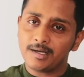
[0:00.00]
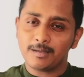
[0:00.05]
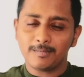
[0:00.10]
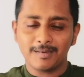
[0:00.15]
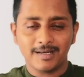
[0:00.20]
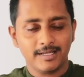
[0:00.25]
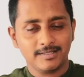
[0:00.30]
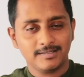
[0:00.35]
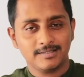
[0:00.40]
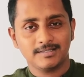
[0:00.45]

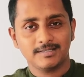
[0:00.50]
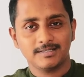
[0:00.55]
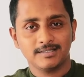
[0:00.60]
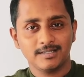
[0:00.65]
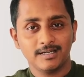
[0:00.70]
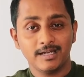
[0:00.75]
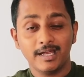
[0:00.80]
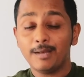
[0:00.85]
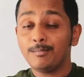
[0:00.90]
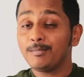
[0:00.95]
double S.
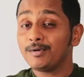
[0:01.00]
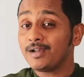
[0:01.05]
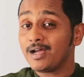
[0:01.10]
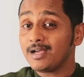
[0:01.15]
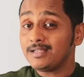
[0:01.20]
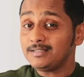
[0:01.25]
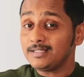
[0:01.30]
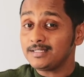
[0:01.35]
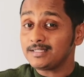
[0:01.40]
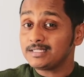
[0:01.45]

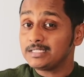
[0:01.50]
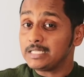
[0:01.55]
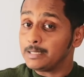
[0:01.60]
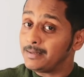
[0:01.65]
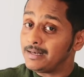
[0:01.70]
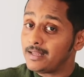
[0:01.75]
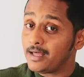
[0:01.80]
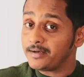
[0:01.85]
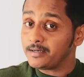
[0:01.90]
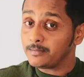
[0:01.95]
Embarrass is
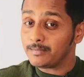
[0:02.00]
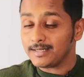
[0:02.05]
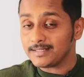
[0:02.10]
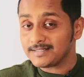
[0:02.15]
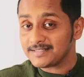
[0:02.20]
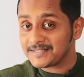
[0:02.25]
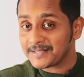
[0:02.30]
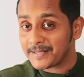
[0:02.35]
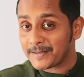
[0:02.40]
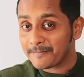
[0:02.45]
double R, double
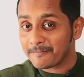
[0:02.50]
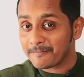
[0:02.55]
S.